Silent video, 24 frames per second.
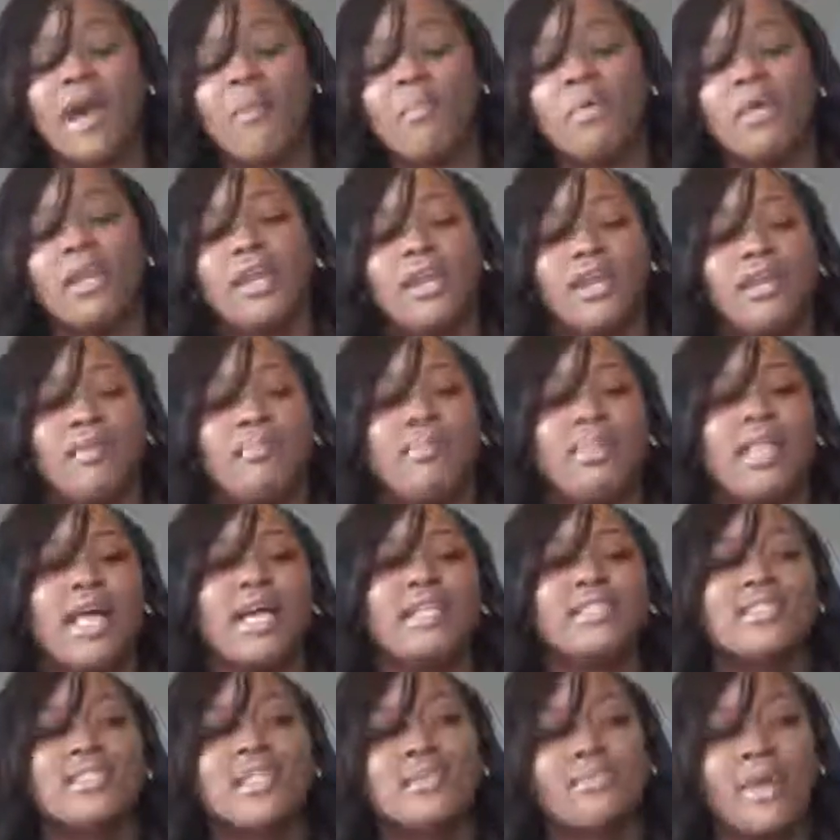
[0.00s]
I put it in a
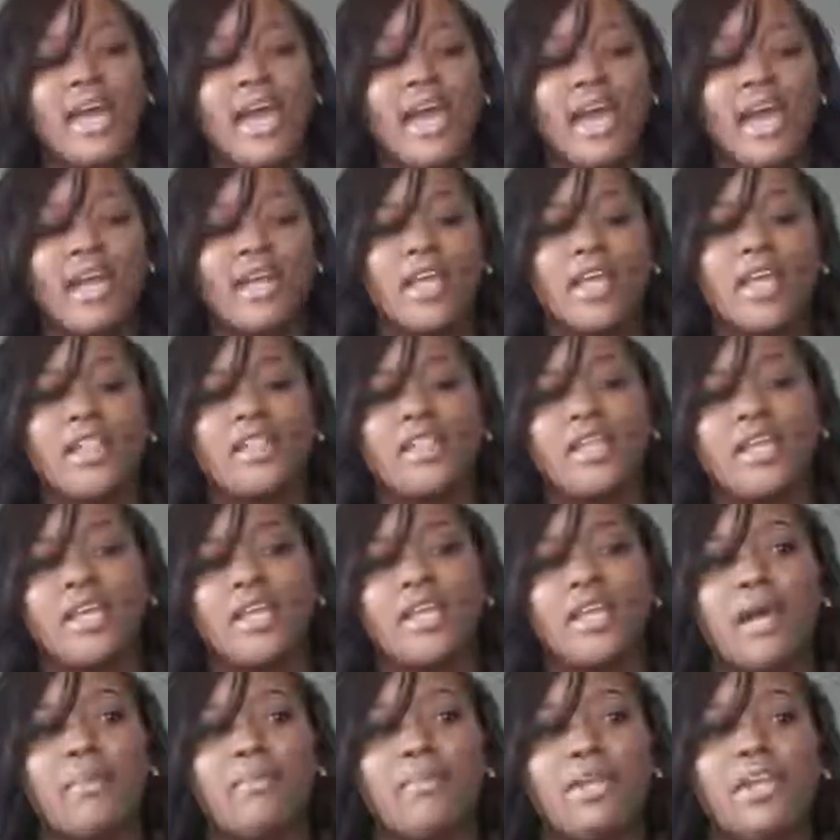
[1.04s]
plastic bag, and
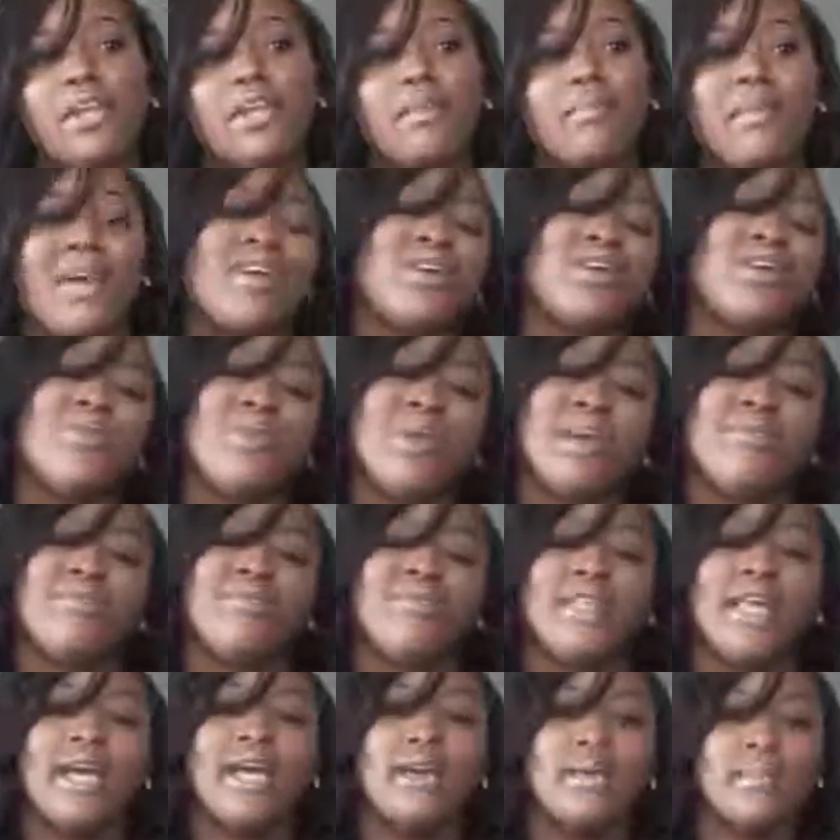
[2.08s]
then I put it in the microwave
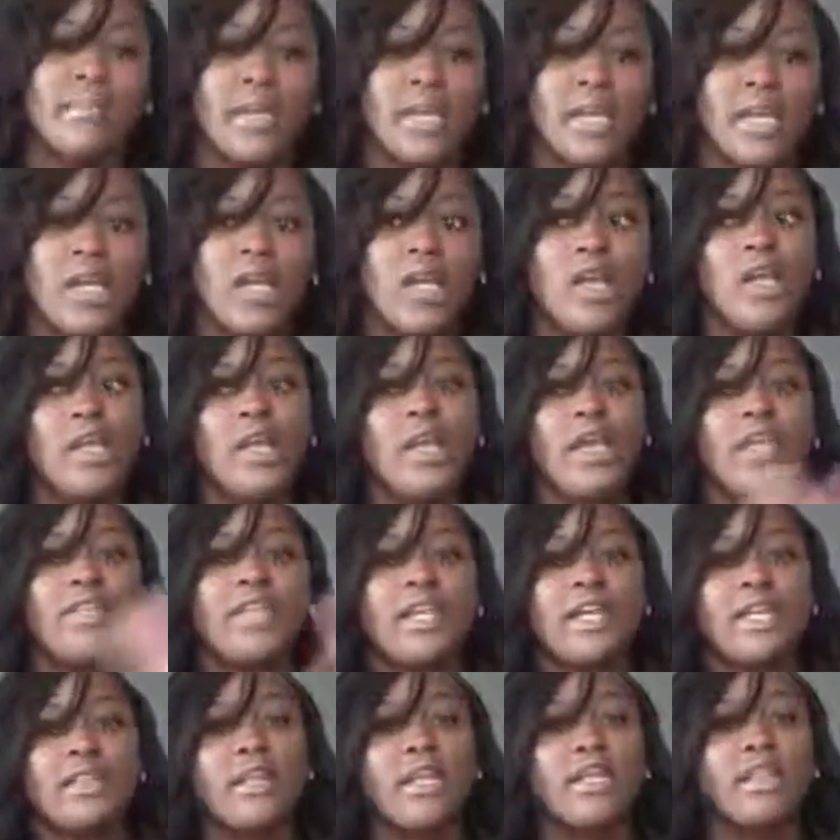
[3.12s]
for like a minute, and
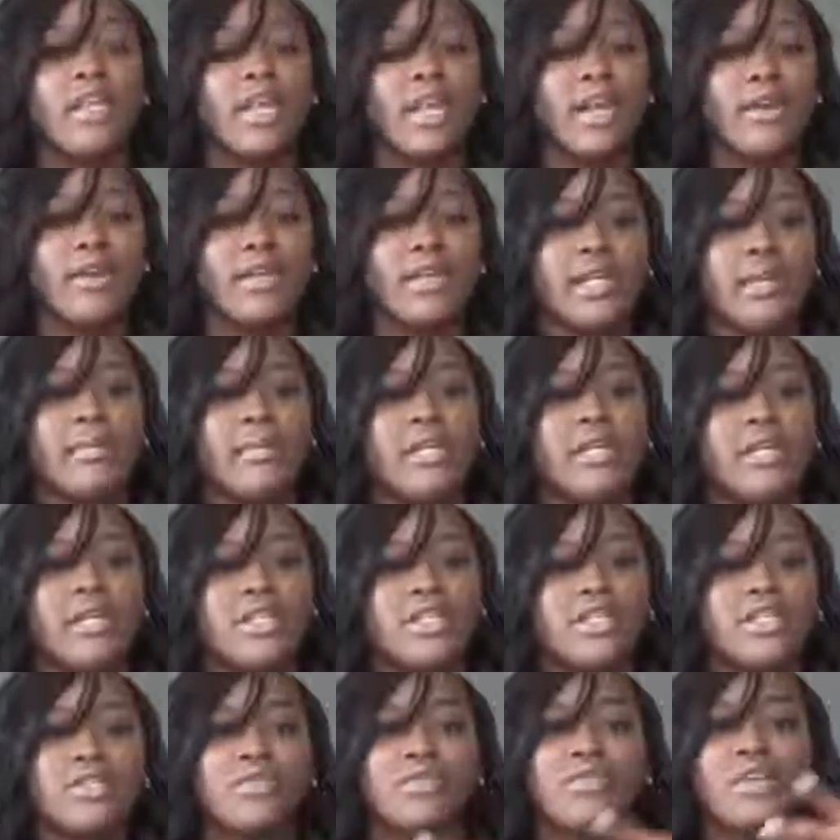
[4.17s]
then I let the hair deep
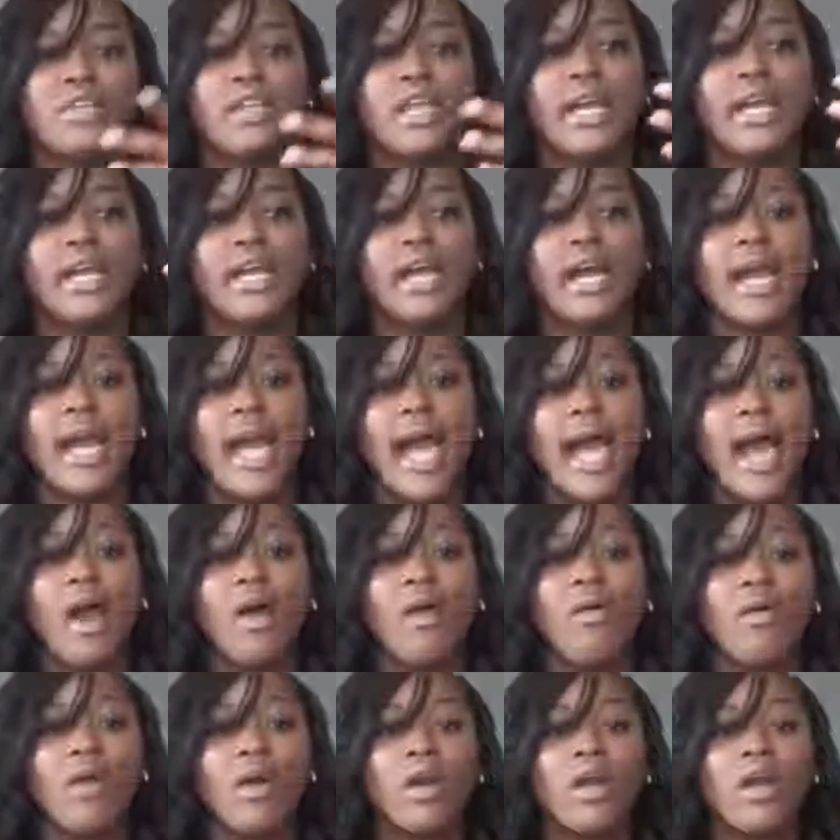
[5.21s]
condition for like an
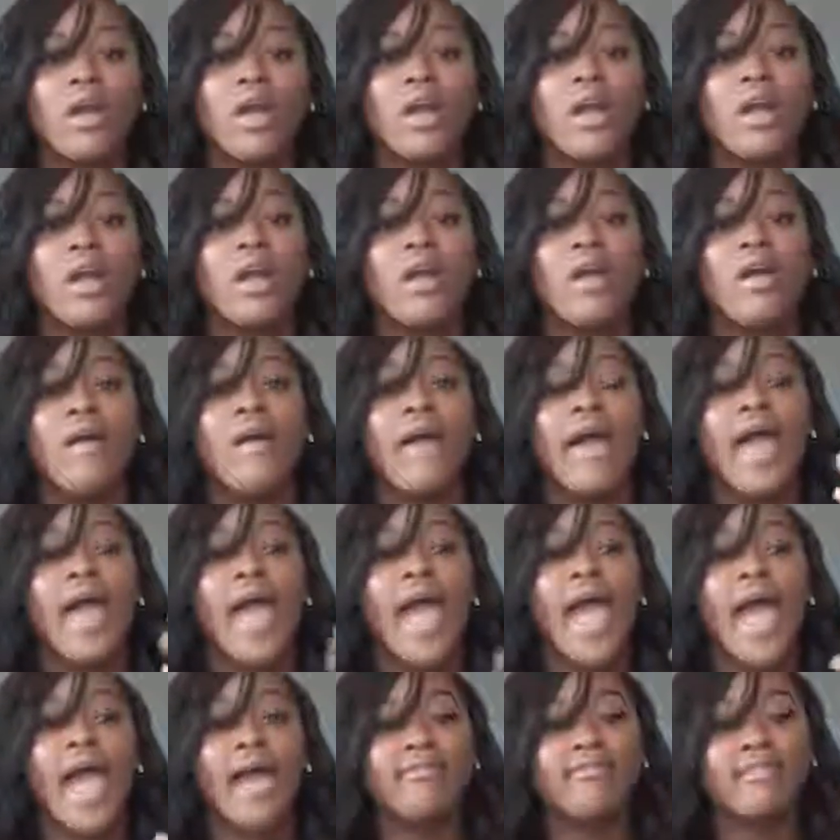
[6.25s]
hour.
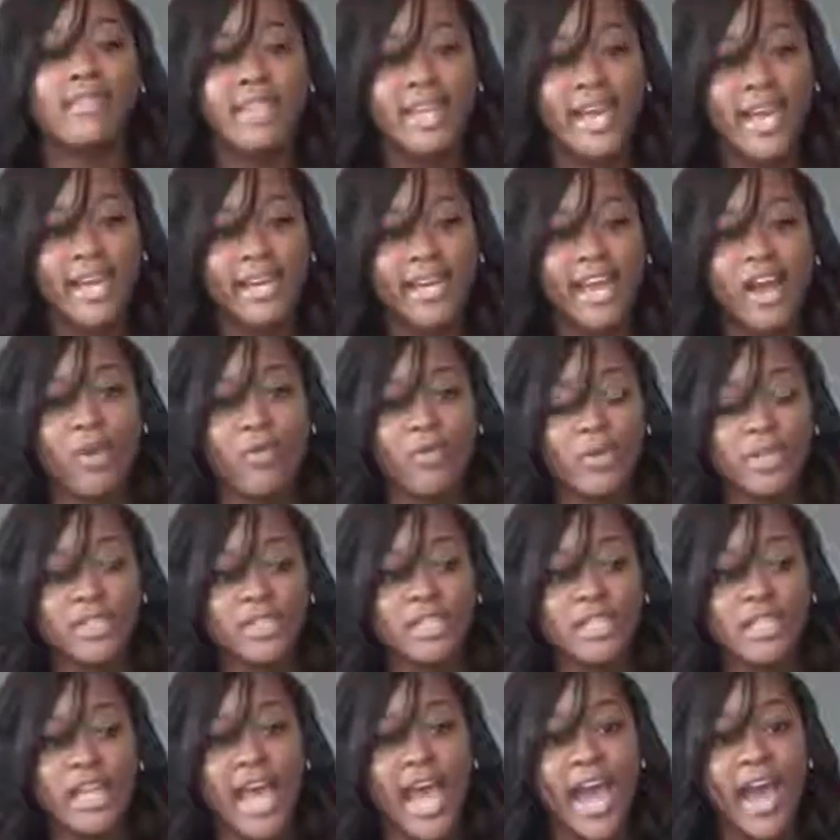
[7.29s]
After that, I
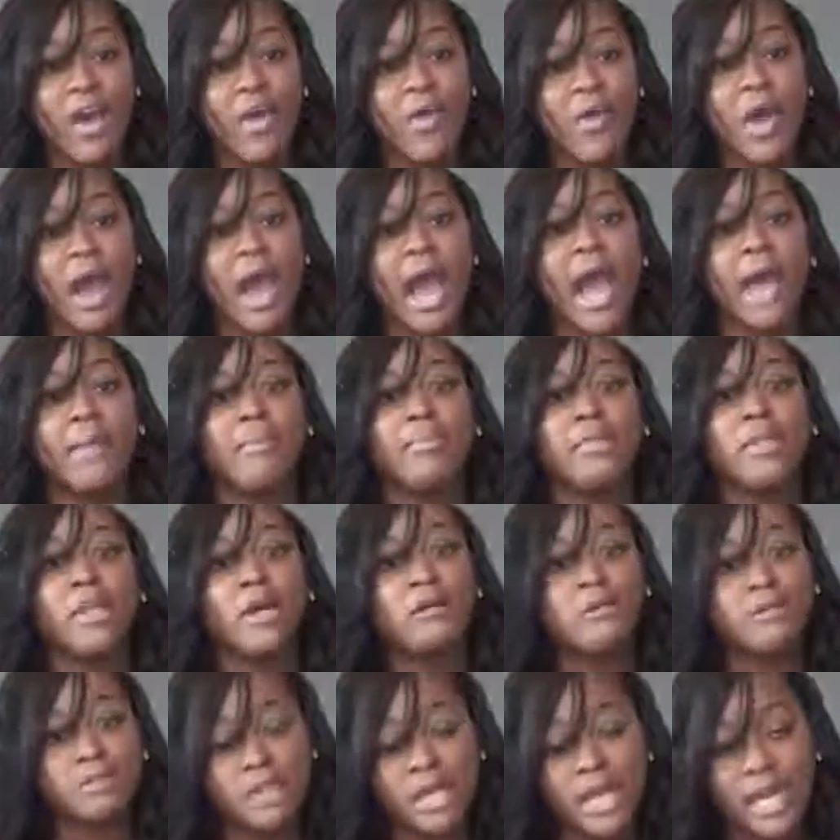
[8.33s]
rinsed it out. I
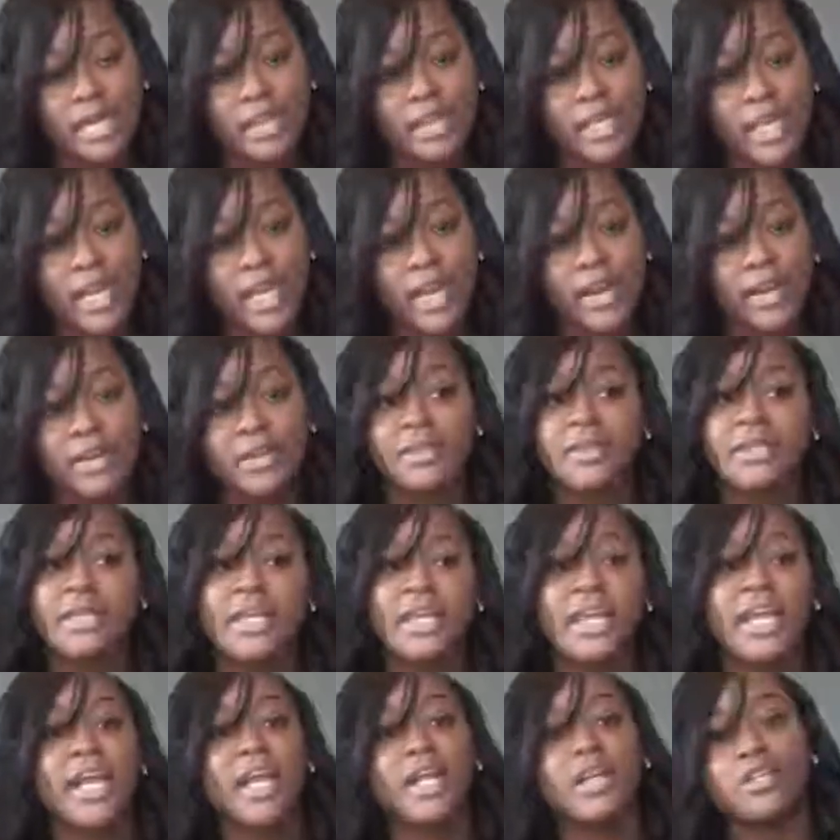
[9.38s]
blow dried the hair. I didn't
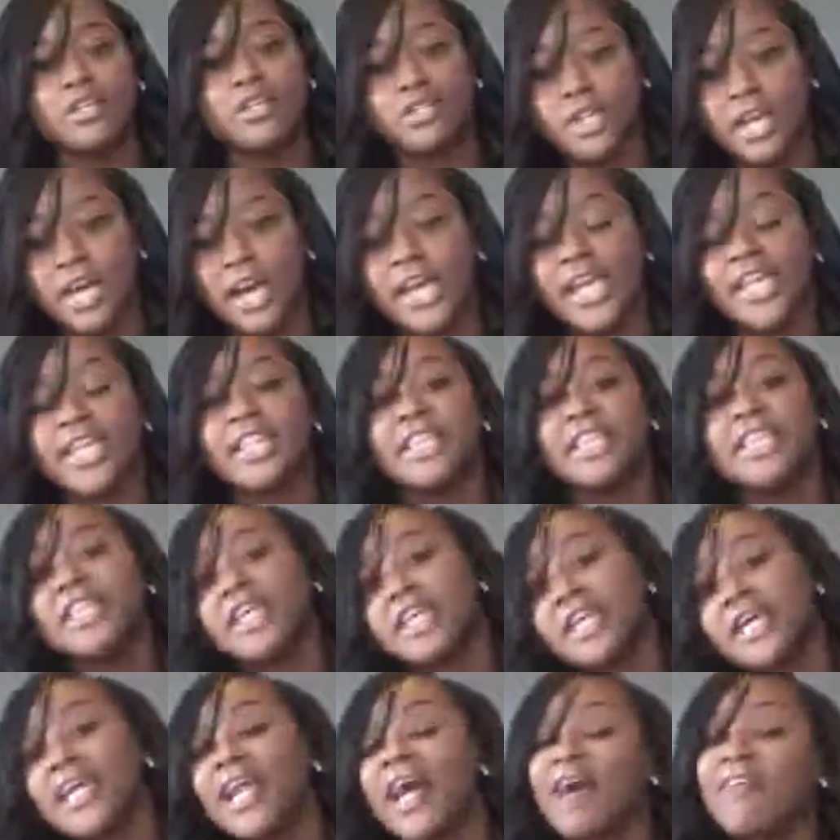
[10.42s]
let it air dry, and
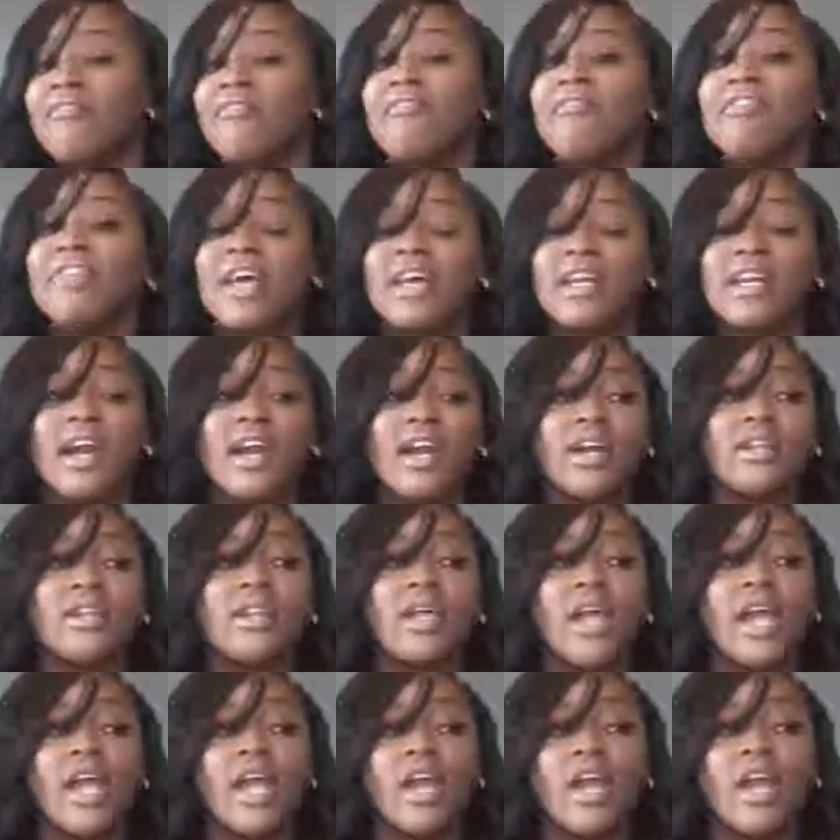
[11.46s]
then I flat ironed
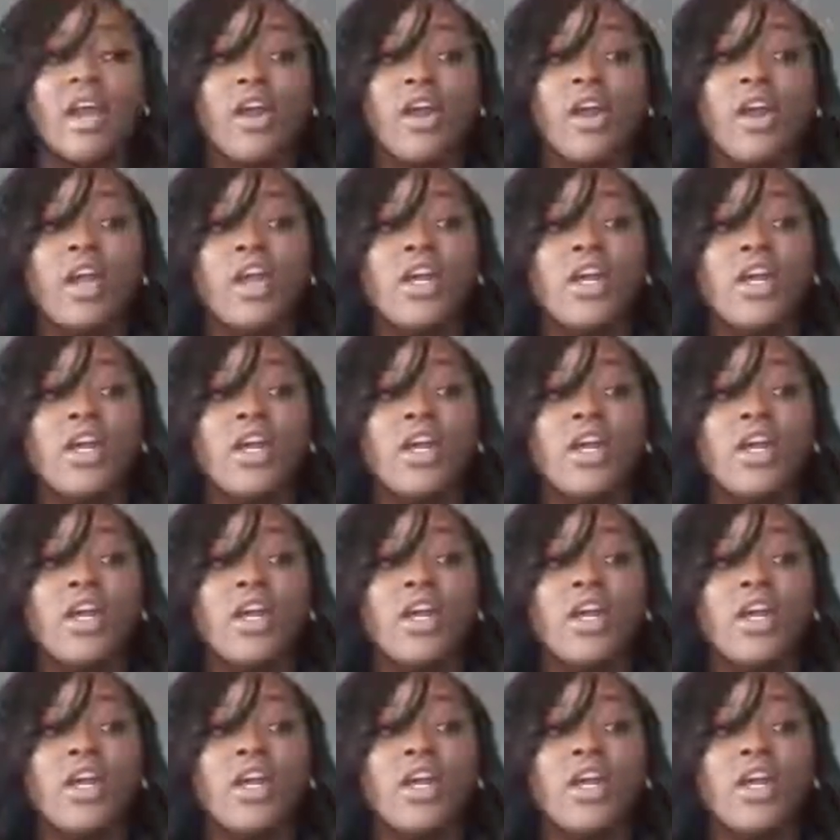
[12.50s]
the hair.